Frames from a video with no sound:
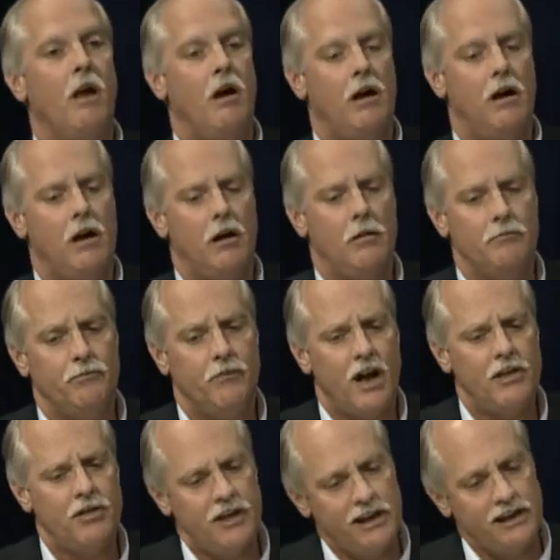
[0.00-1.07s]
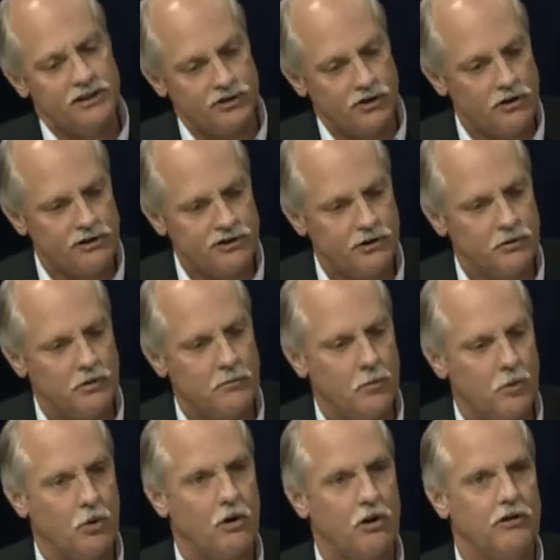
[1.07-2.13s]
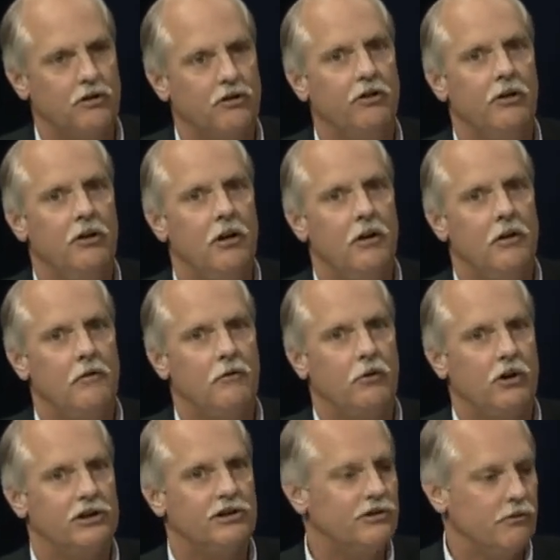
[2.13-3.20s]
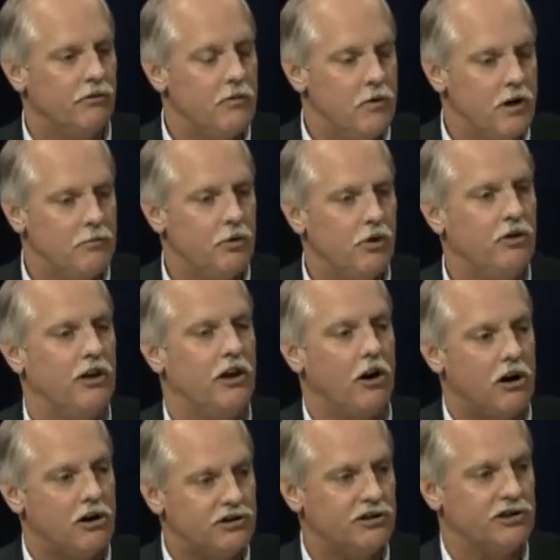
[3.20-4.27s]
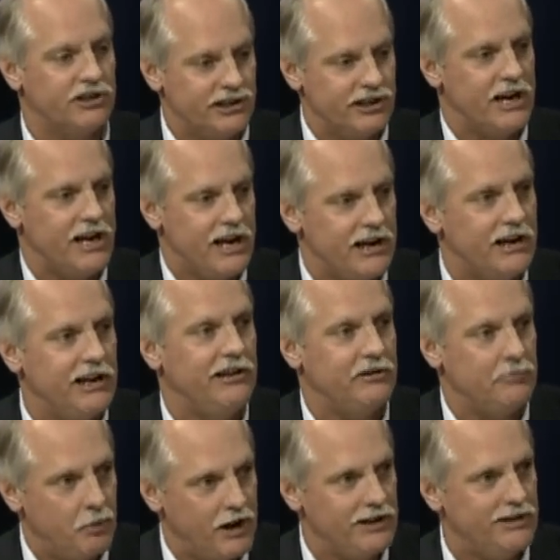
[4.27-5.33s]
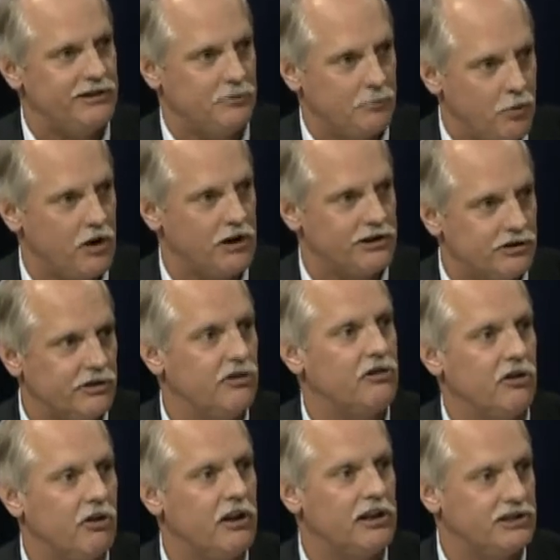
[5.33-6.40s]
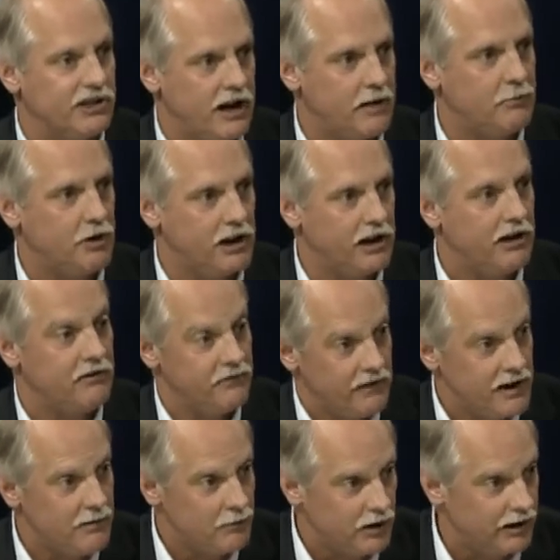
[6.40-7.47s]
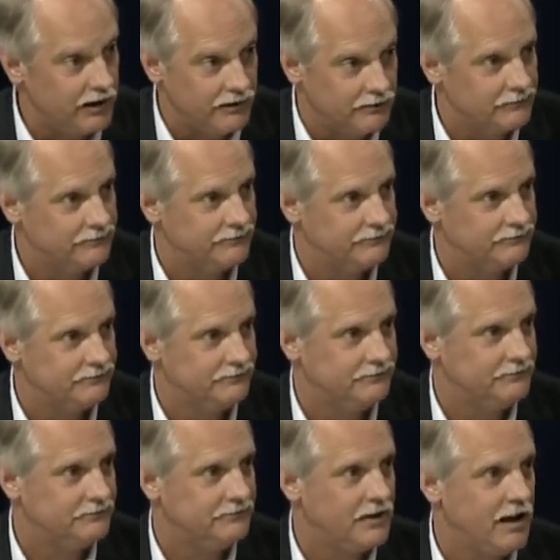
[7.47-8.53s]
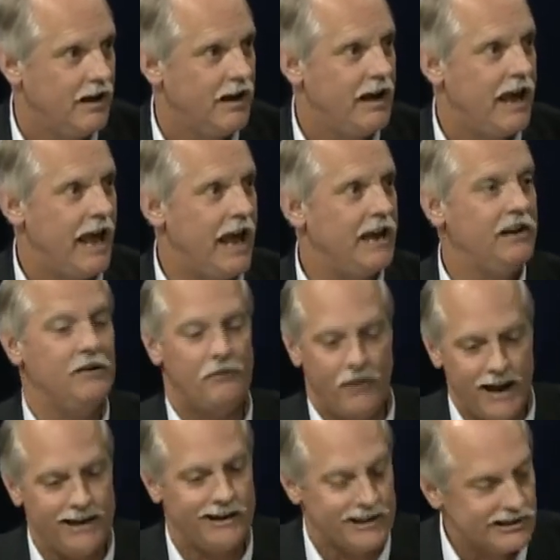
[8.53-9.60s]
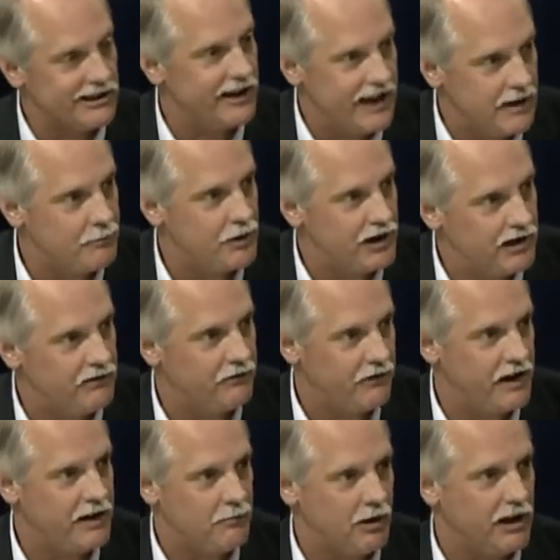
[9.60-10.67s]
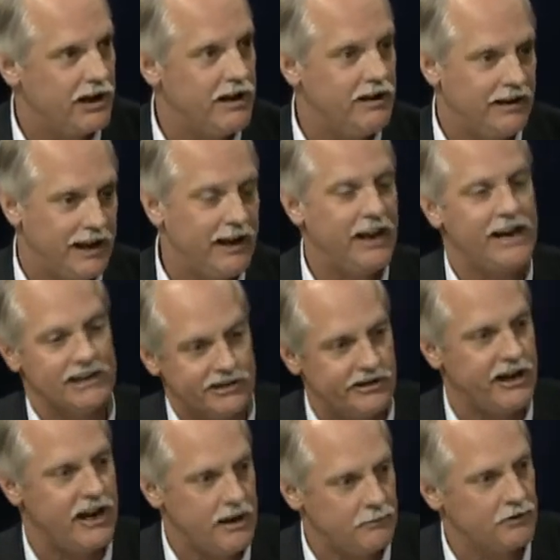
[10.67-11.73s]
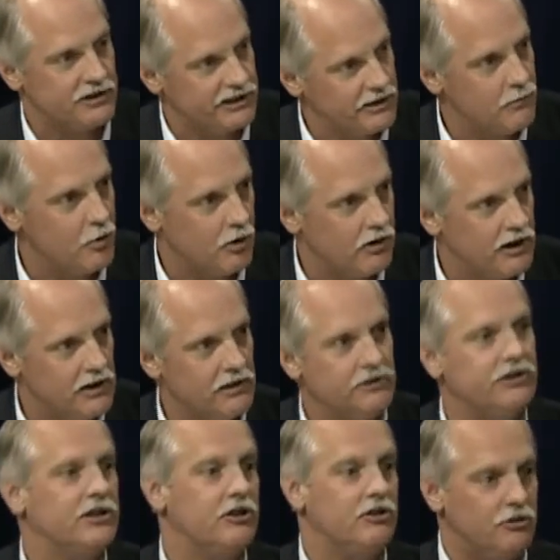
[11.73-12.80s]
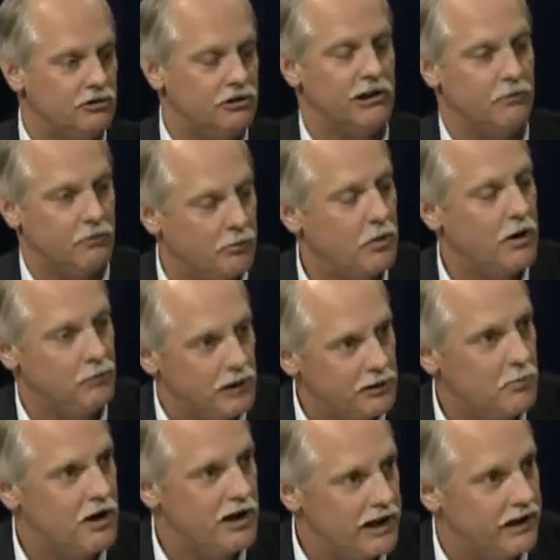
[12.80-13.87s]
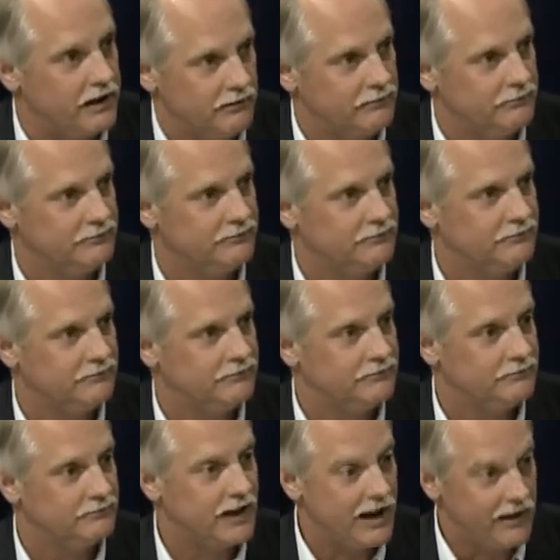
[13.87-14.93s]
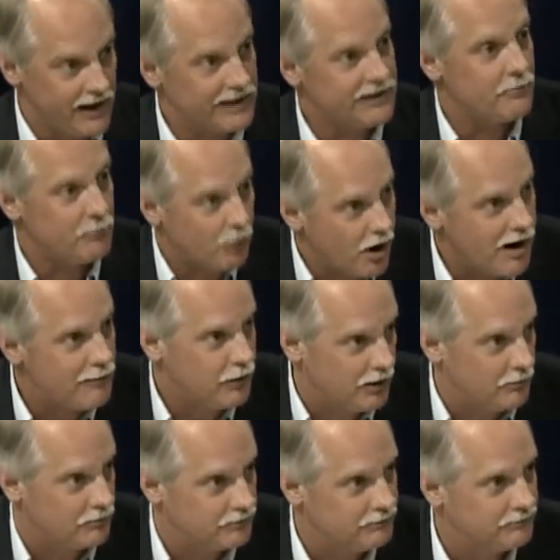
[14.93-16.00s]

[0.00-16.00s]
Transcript: Um, I think it's also important for us to remember that our society depends upon certain things happening in a family. And if that doesn't happen in a family, it has to happen somewhere else and usually with public money. And that's a problem.